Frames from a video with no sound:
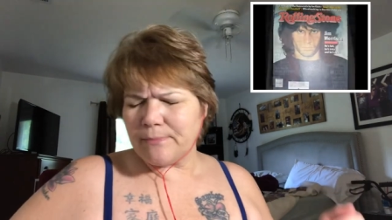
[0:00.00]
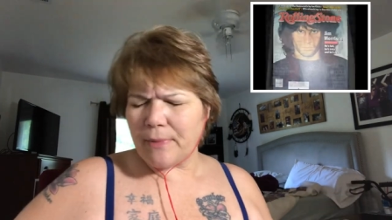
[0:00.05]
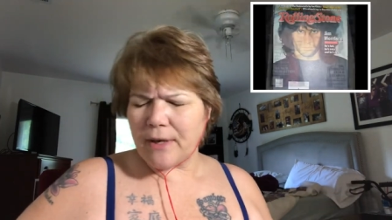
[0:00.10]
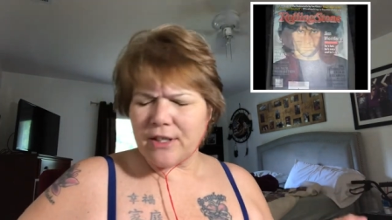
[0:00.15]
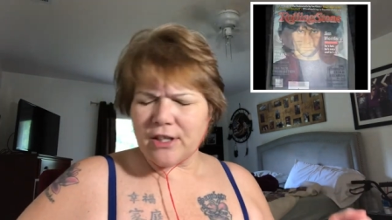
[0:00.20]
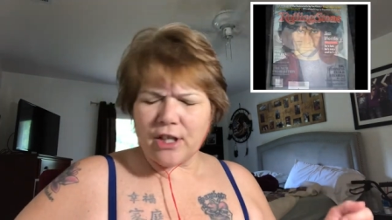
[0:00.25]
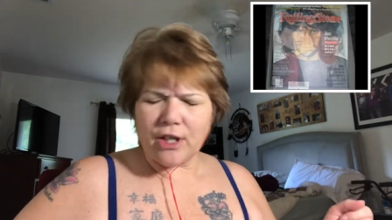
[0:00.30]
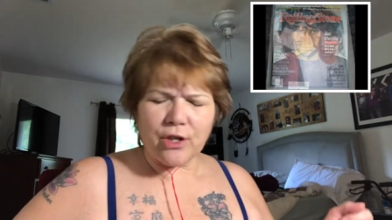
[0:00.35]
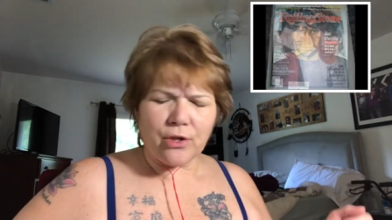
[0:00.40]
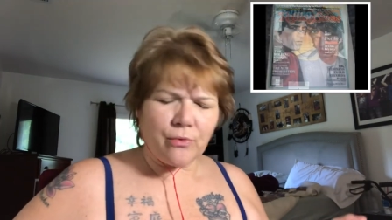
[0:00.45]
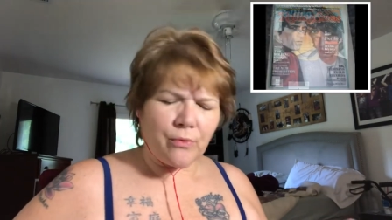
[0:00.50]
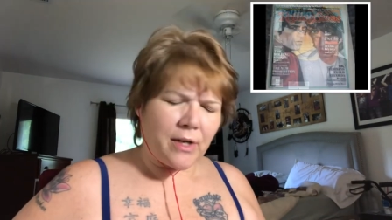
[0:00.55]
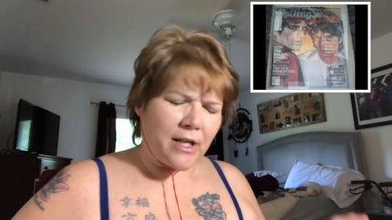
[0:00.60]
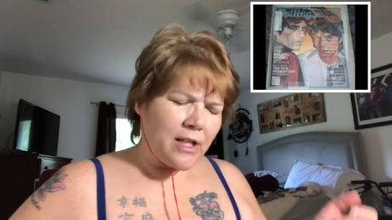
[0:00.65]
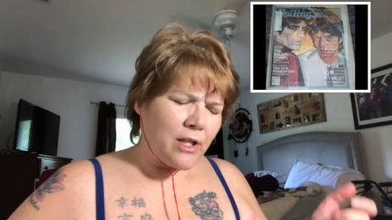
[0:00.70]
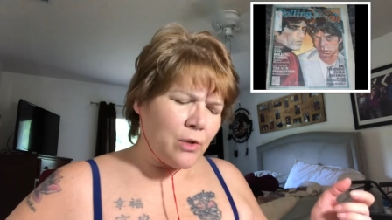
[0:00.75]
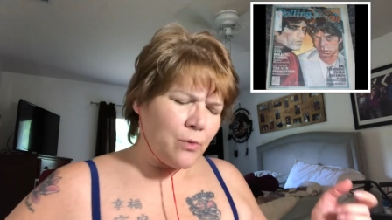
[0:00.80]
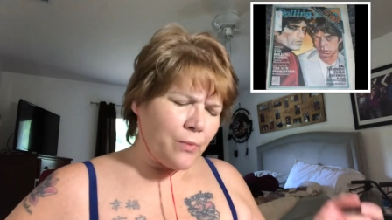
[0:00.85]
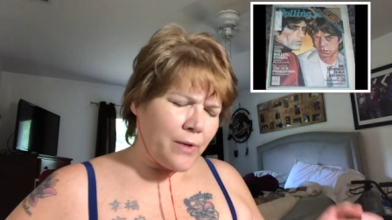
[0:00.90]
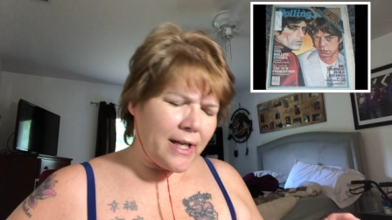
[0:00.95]
but the
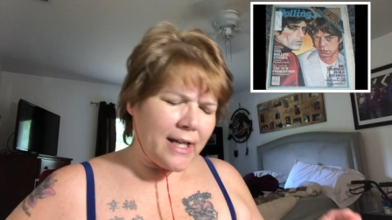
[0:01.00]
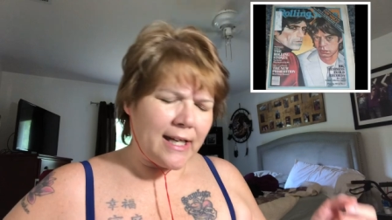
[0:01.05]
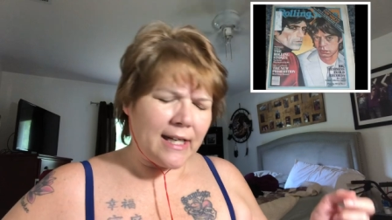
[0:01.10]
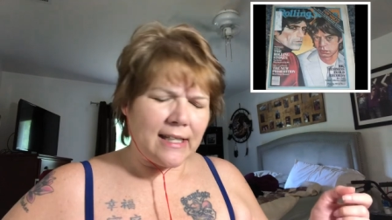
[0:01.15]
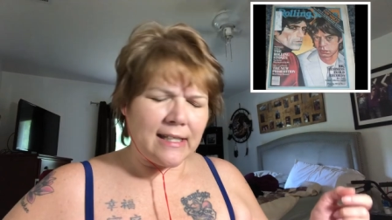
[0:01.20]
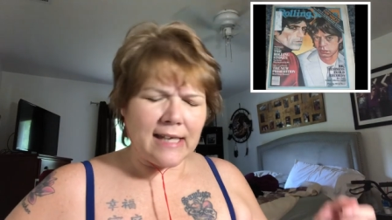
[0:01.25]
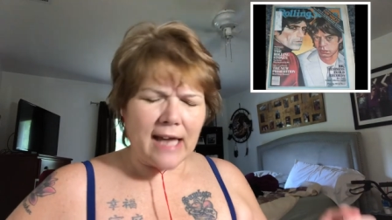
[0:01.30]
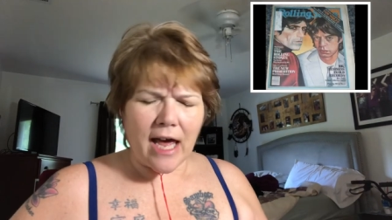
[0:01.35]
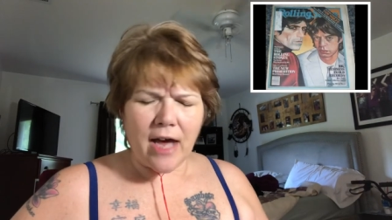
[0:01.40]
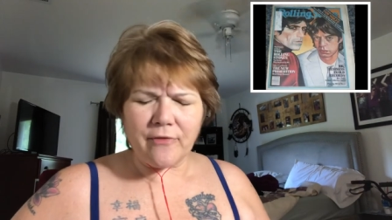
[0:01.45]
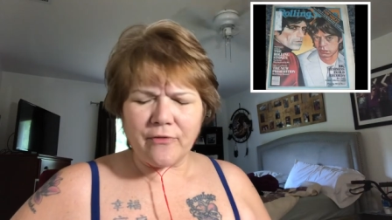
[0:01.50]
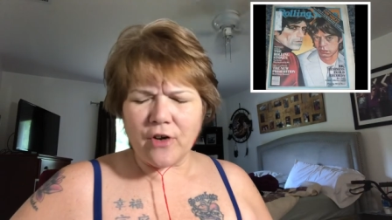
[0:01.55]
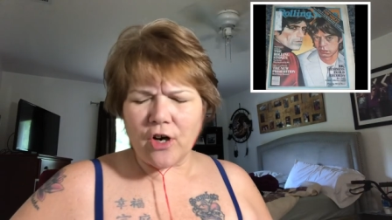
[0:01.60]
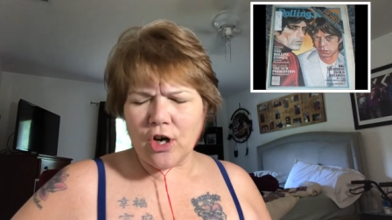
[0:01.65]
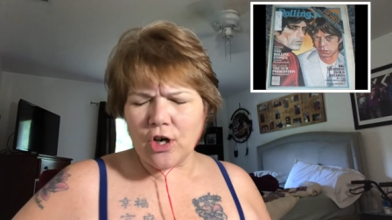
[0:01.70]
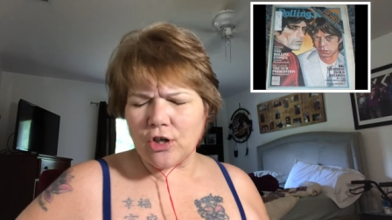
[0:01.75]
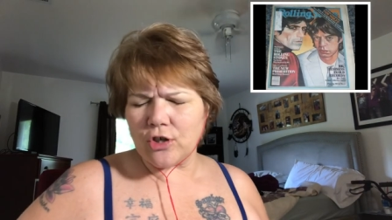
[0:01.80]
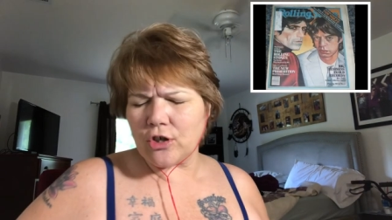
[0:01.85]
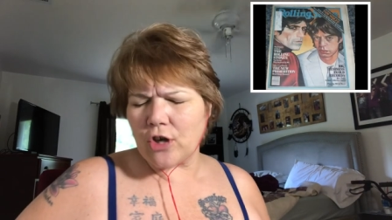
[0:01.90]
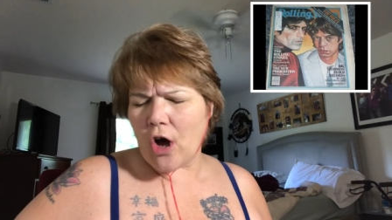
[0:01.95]
thrill we've never
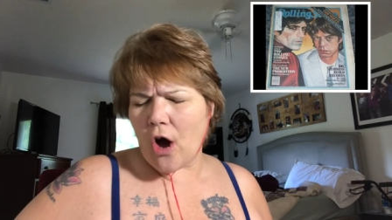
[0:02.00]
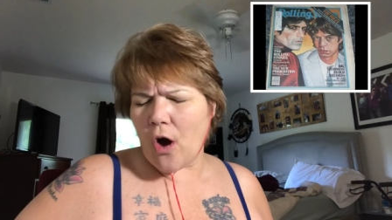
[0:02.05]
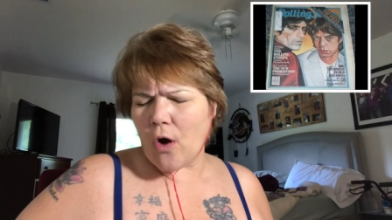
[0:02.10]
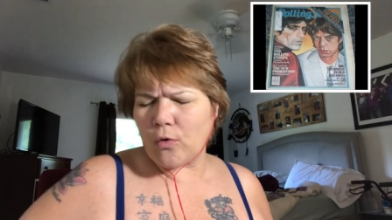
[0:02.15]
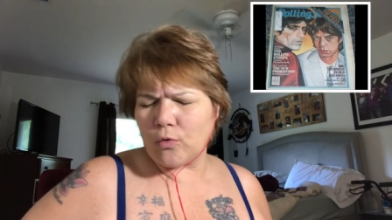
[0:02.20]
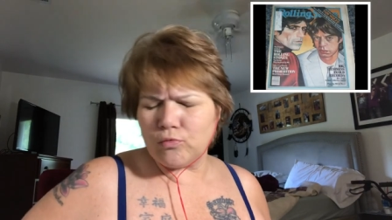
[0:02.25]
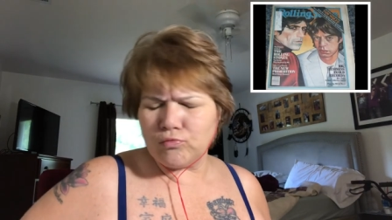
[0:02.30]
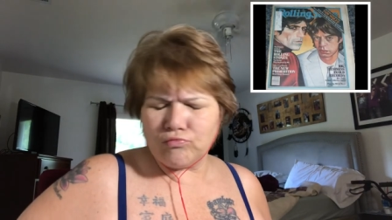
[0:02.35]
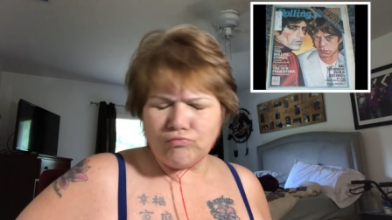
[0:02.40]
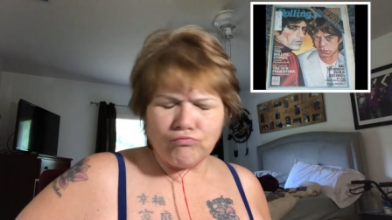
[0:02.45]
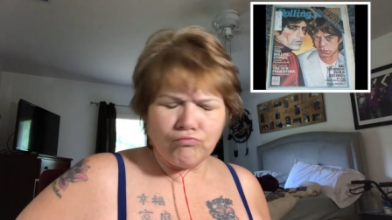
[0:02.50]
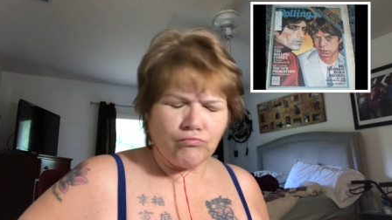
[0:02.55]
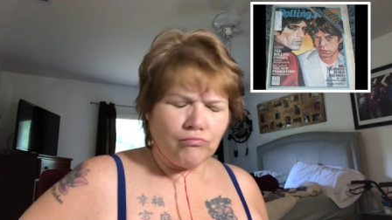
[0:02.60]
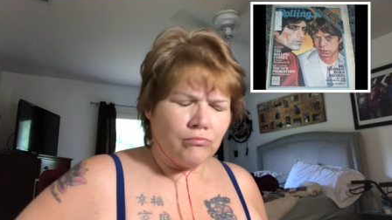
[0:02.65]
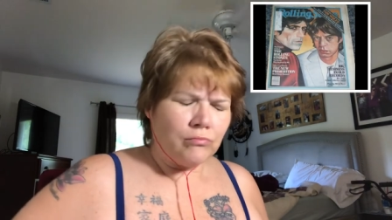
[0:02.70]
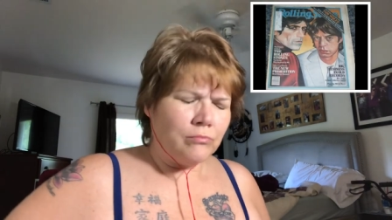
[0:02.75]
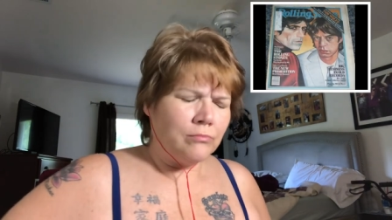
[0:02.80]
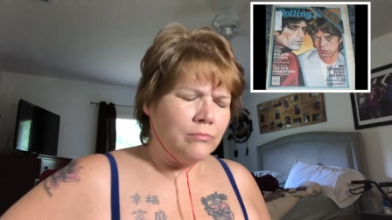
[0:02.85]
known.